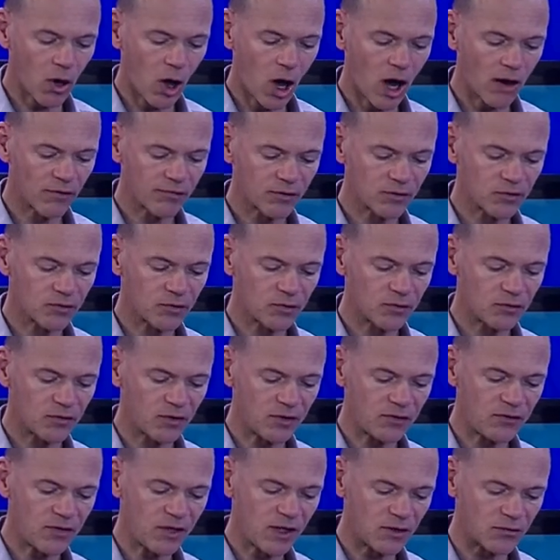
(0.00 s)
officers
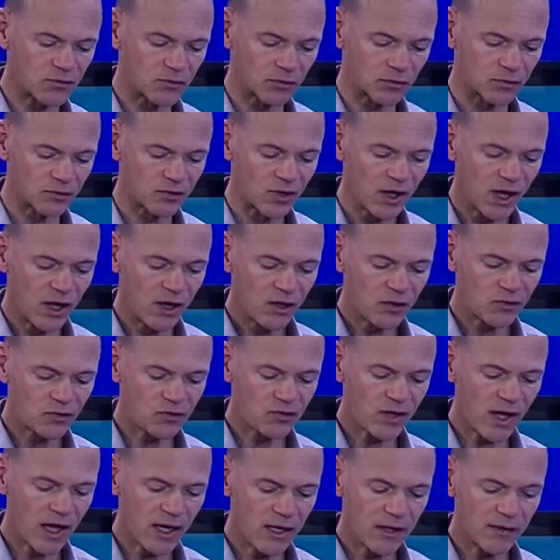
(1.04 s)
and teachers
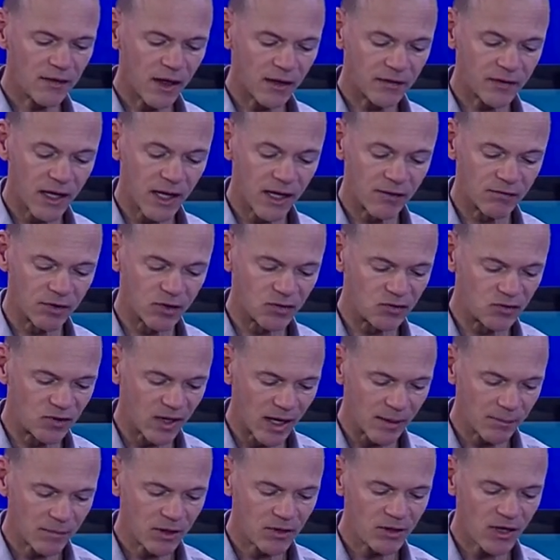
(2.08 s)
stating that they have examined